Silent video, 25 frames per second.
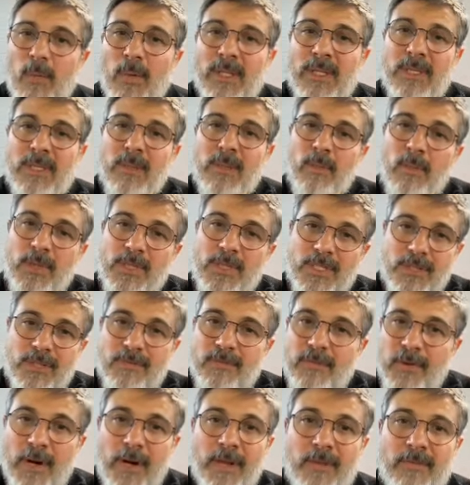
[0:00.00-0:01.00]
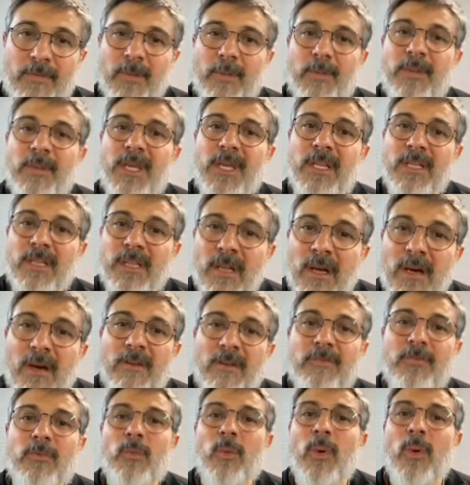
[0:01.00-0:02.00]
what was in front of them. They
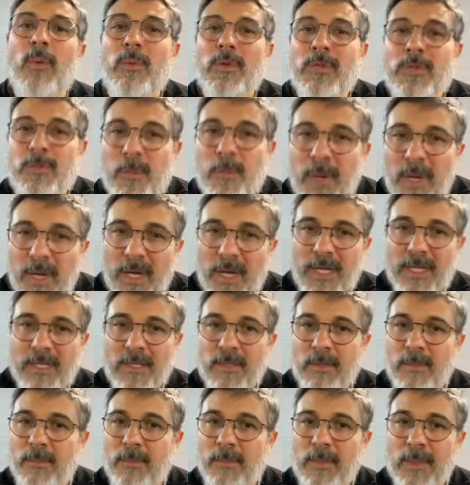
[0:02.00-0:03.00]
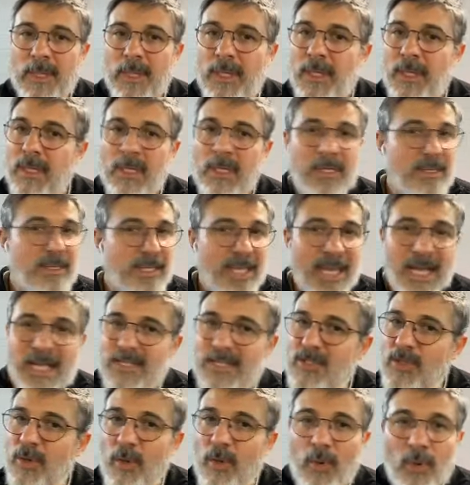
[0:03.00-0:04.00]
loved what was behind them.
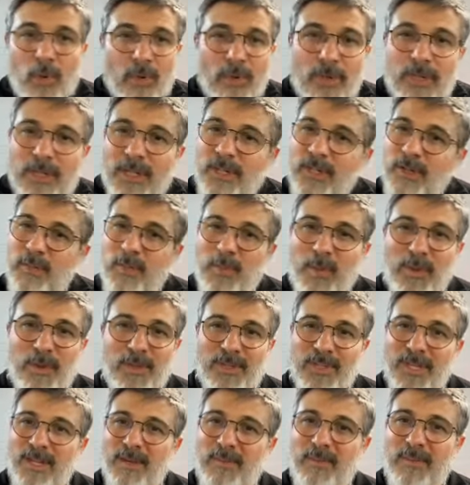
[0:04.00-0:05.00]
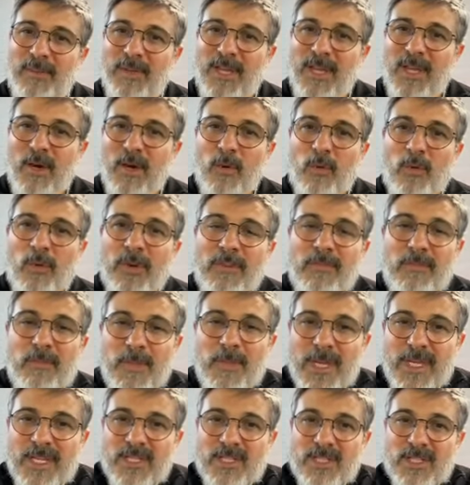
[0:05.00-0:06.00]
That's a whole other ballgame. We've
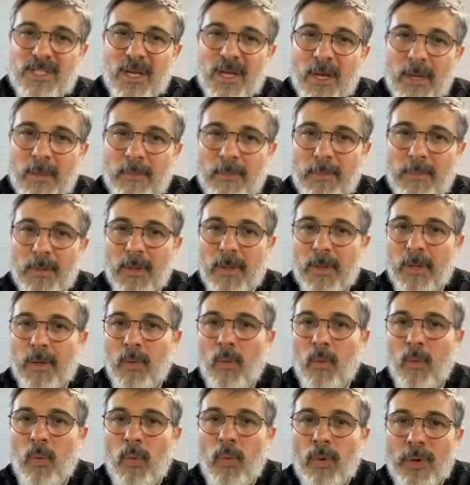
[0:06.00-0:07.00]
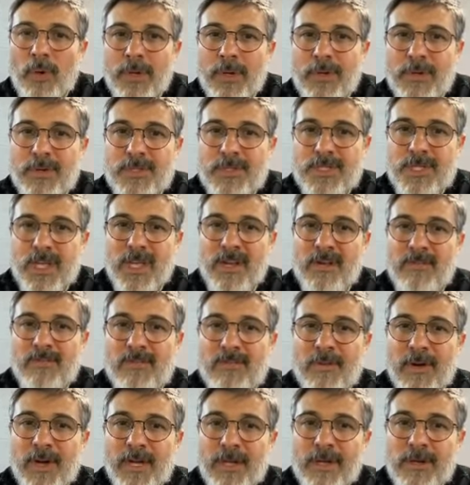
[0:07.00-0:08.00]
mixed up warriors and
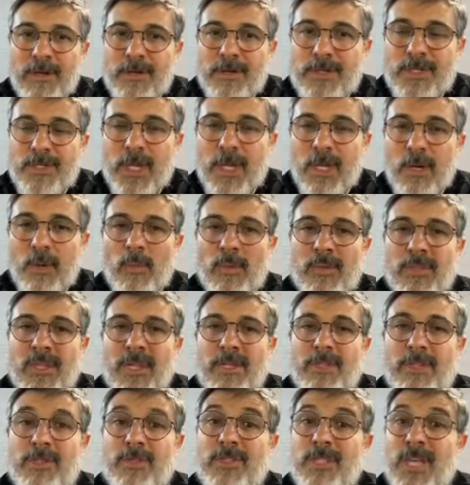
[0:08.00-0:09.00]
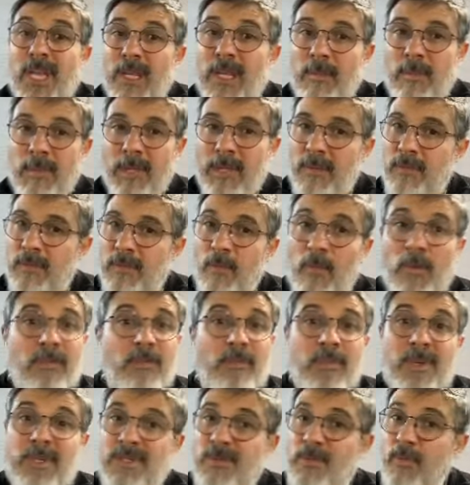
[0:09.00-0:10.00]
fighters with entertainment.
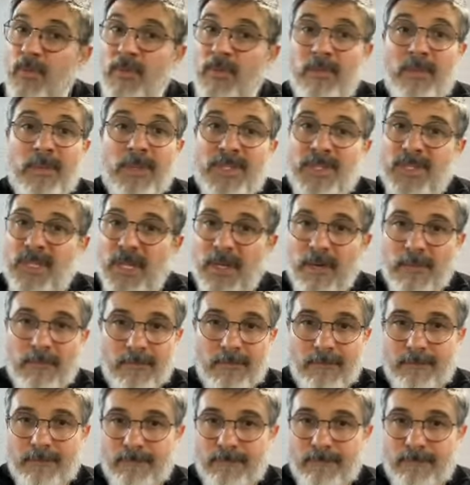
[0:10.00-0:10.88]
We've missed that.